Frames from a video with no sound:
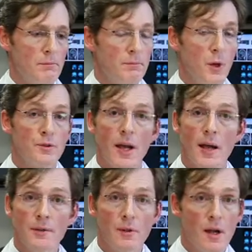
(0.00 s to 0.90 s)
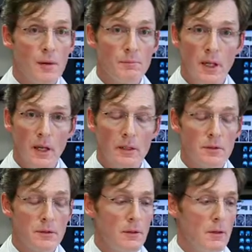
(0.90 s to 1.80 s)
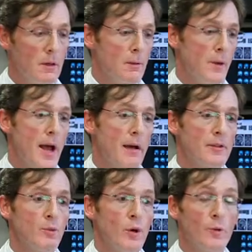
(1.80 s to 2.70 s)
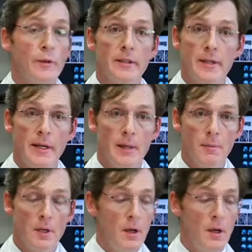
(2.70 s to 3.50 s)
Both types are complex. We have to work with a team.